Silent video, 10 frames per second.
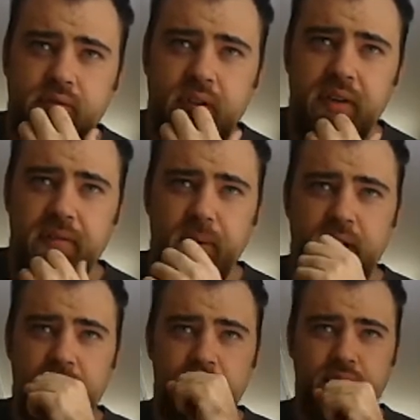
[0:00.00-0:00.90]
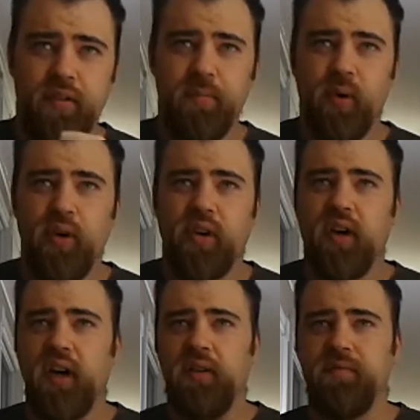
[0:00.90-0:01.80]
this one here is more
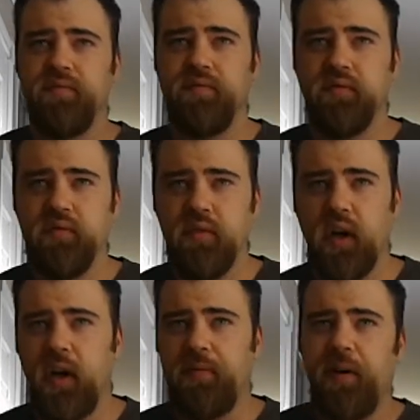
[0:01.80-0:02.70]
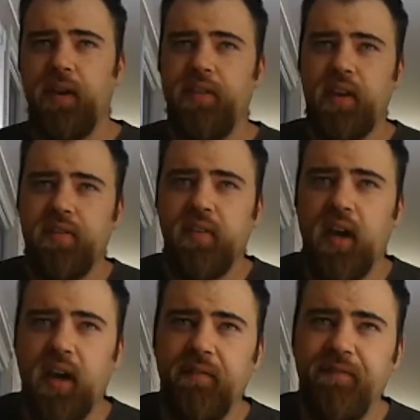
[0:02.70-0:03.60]
kind of I find this
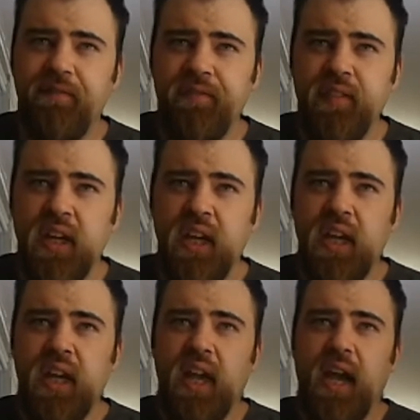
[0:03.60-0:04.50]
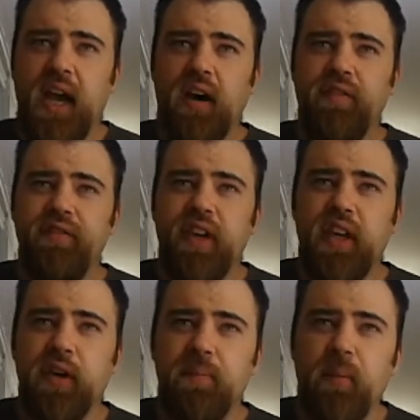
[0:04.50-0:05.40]
um, album
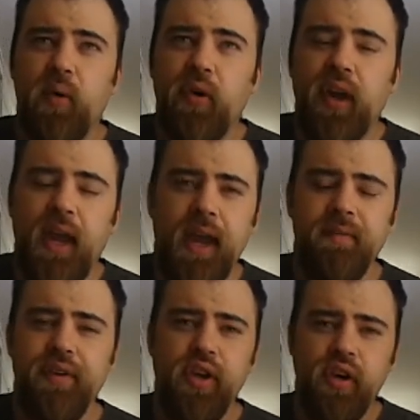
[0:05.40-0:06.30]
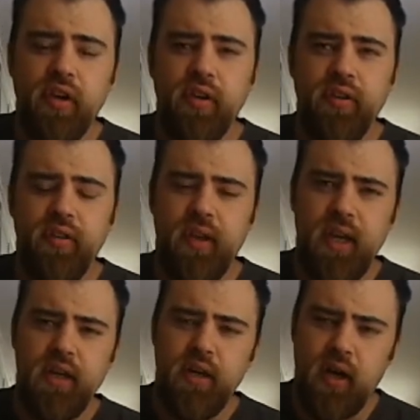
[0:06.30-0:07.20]
here more heavier
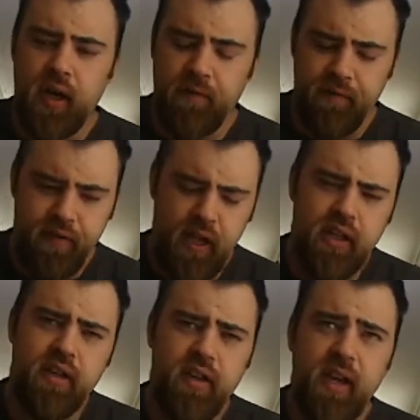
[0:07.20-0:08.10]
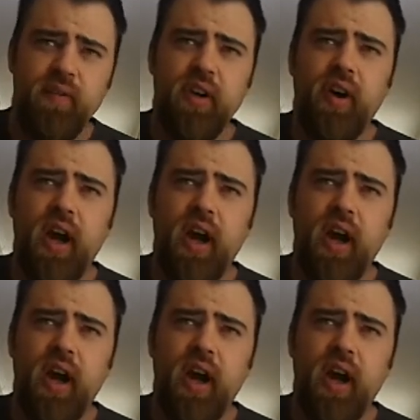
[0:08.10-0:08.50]
than um, than the debut